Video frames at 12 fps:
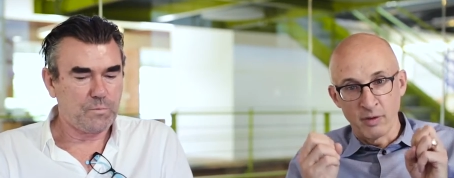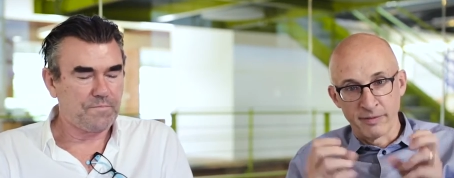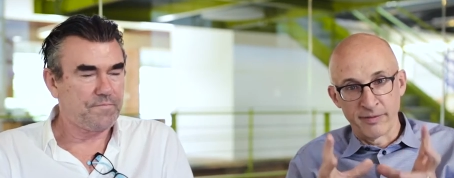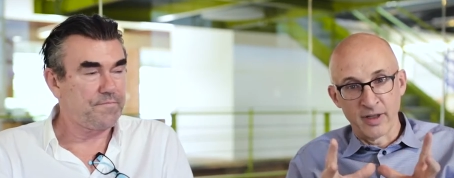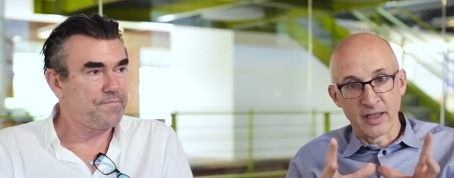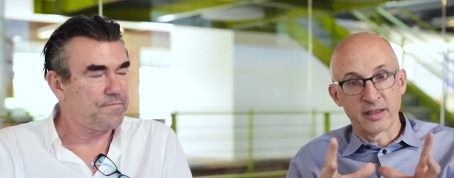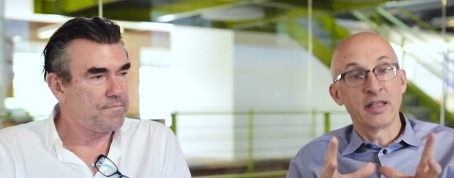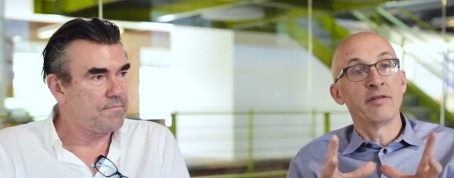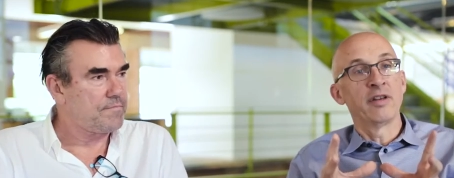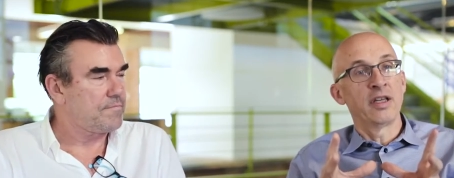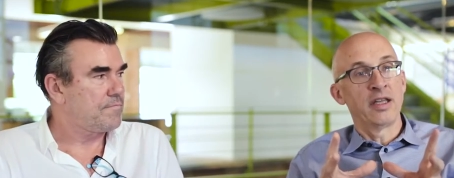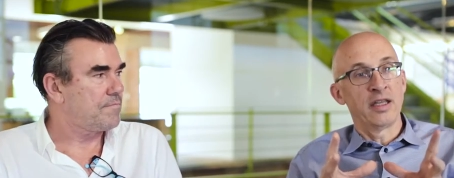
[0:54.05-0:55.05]

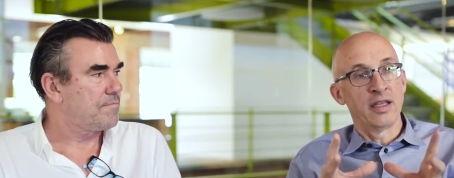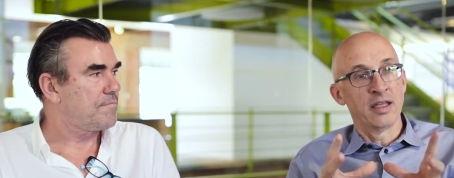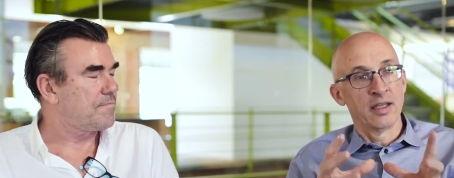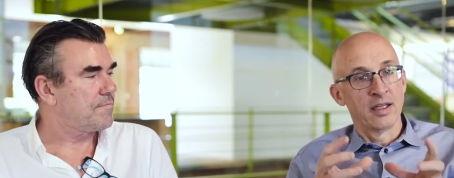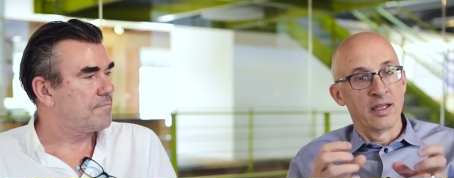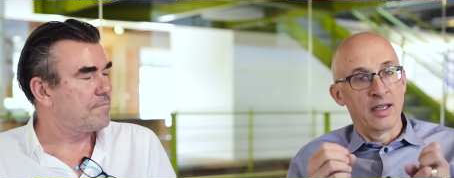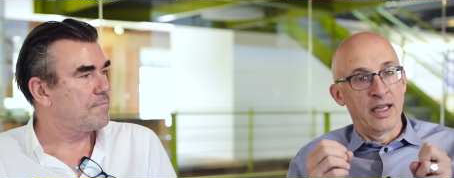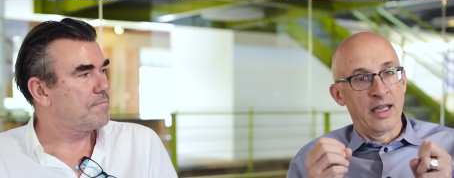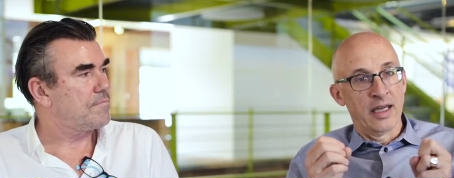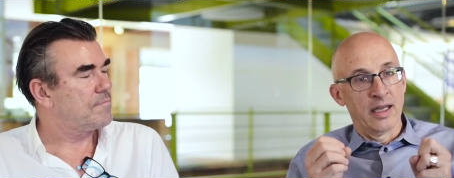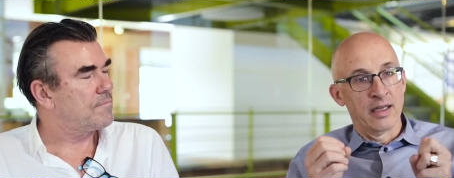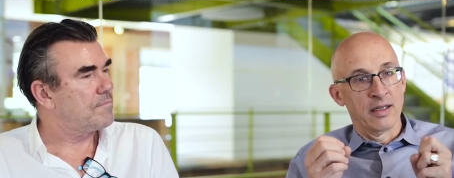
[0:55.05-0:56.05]
Speaker 1: reflectivity
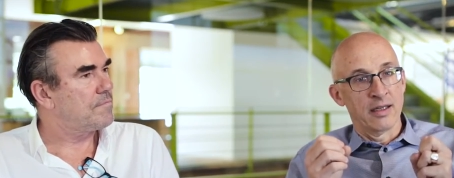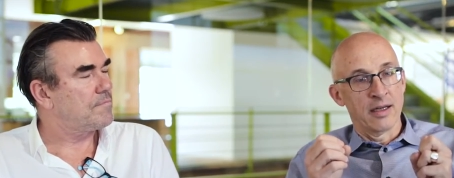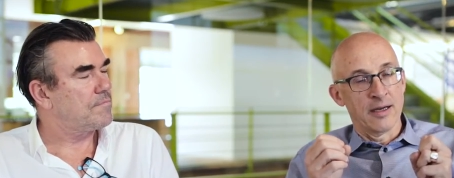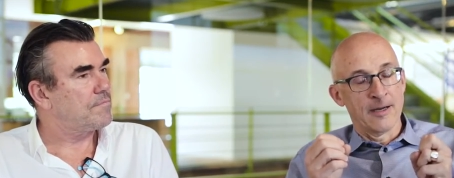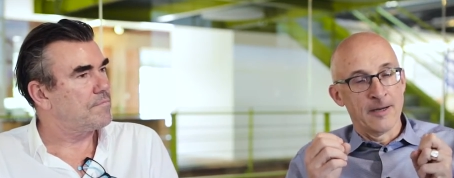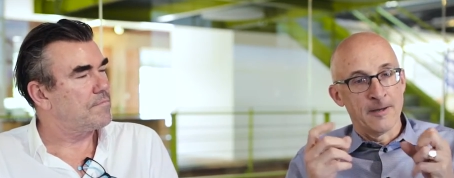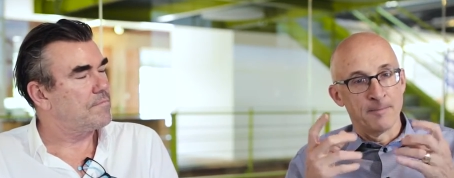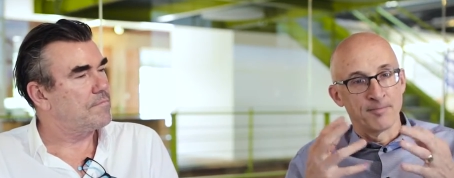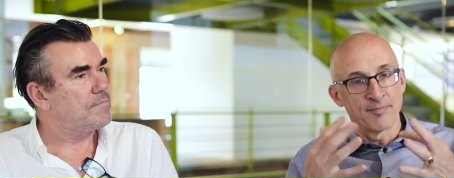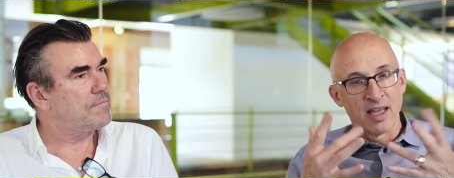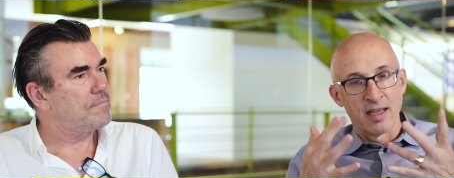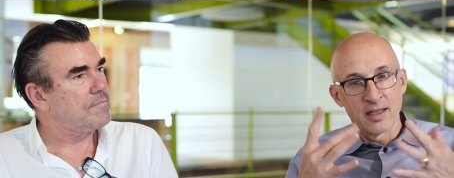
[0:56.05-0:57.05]
and
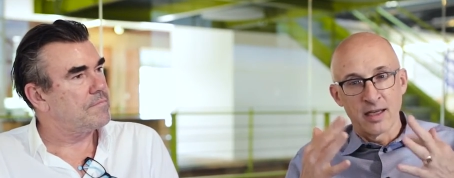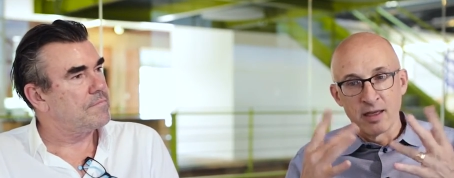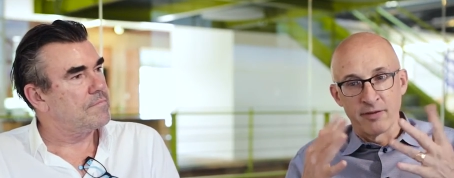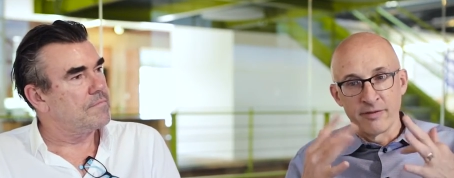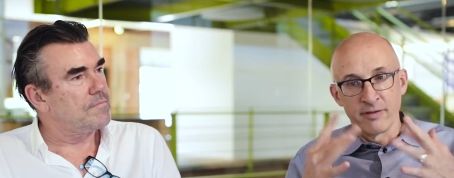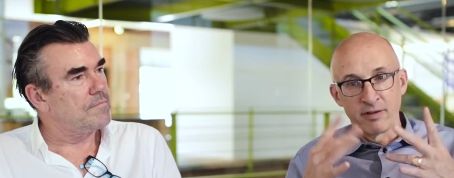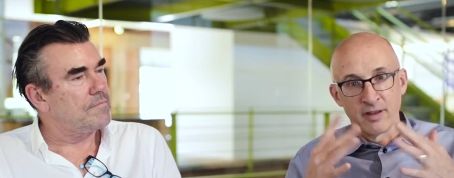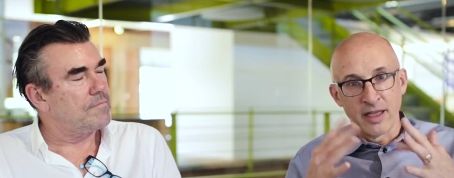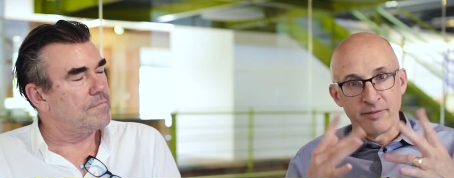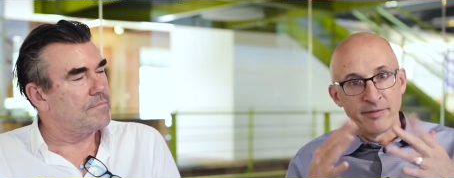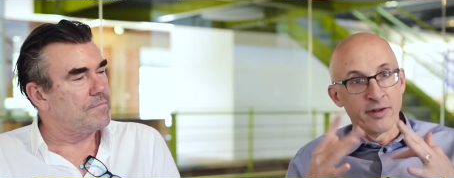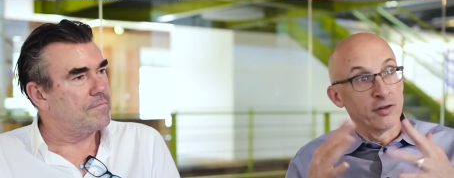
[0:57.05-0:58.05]
um, kind of
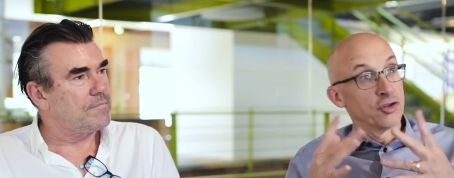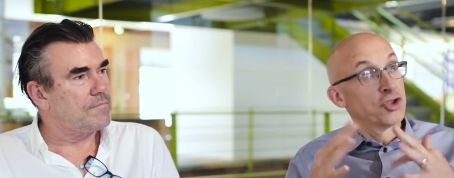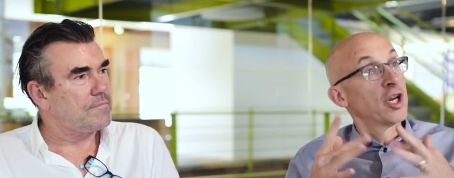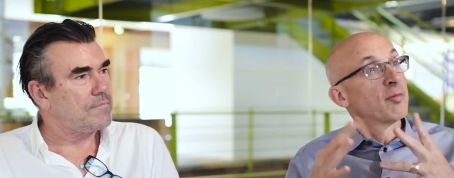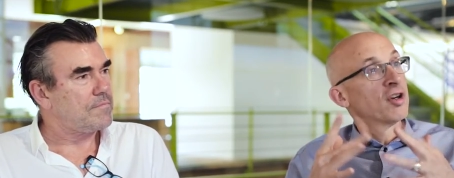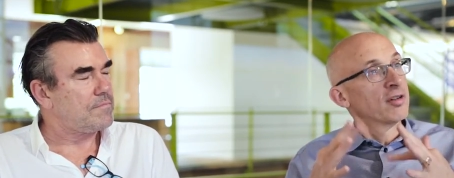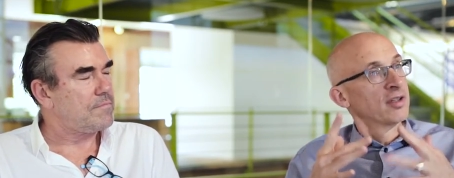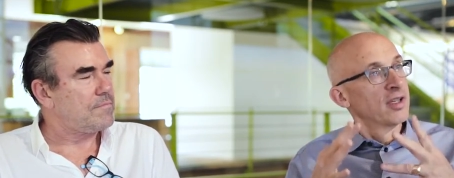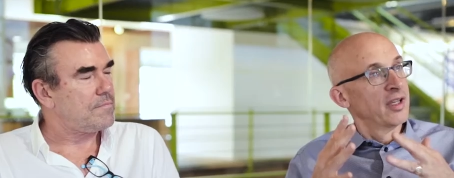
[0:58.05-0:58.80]
light-filled shimmer